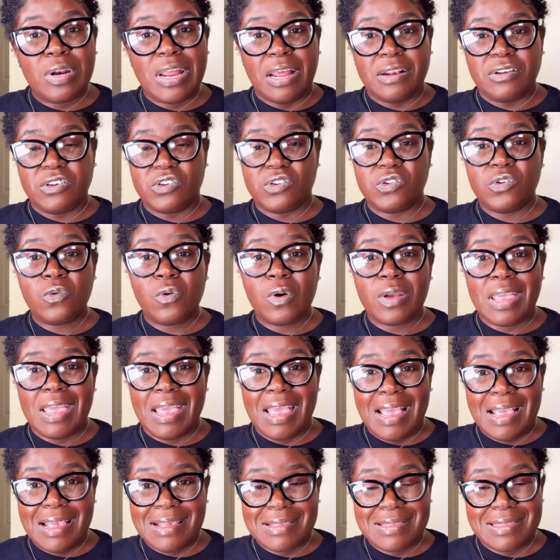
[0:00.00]
and
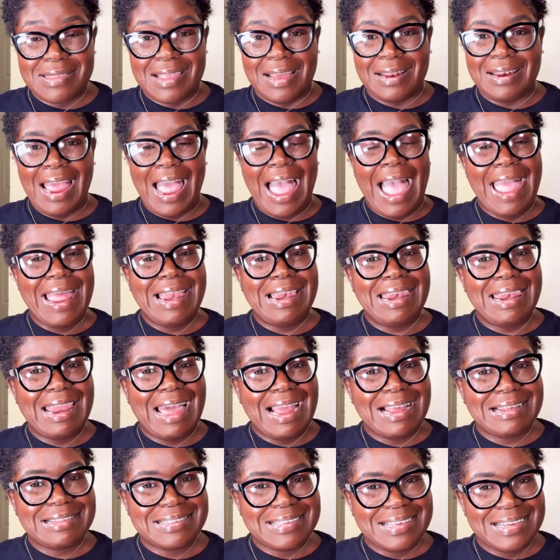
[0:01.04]
showcased and
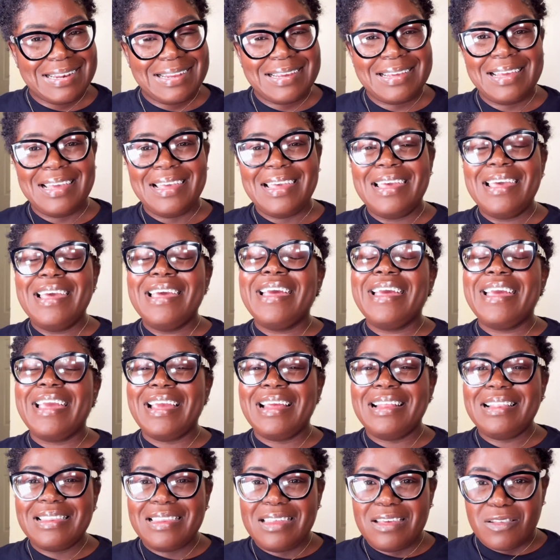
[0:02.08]
highlighted
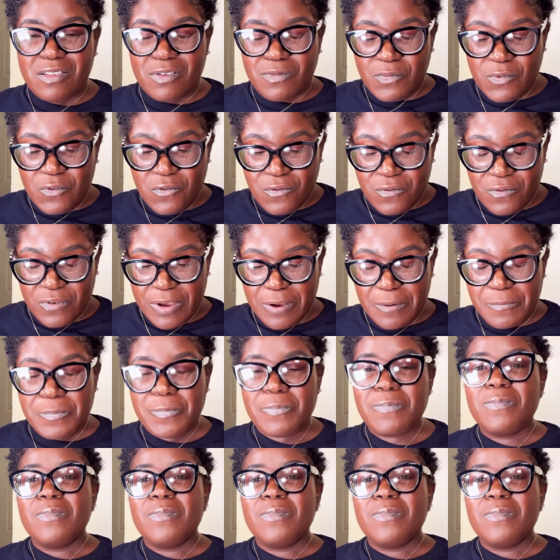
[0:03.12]
in this movie.